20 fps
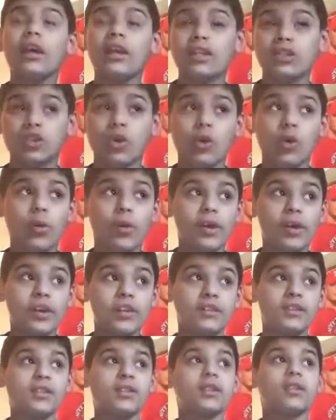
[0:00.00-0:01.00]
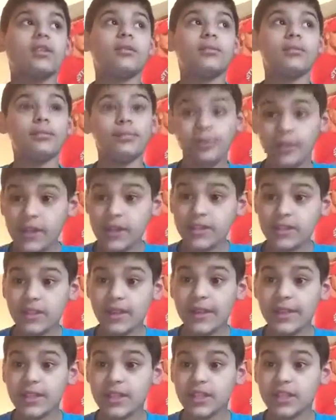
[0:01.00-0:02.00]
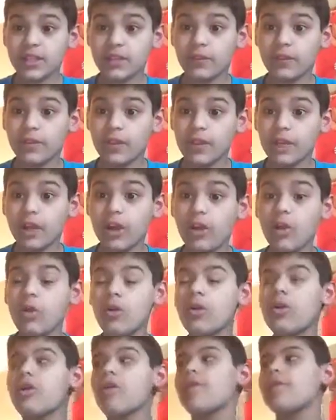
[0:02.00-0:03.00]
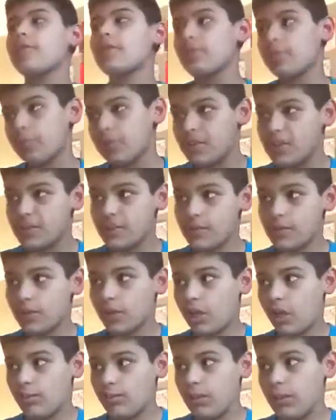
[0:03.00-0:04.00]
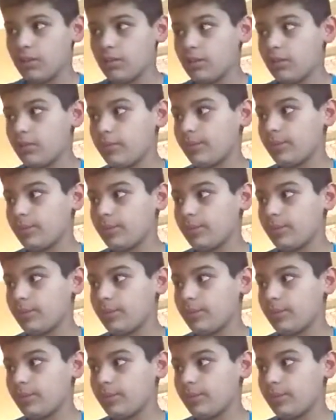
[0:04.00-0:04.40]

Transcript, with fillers: as always, please like this video. Please leave a comment.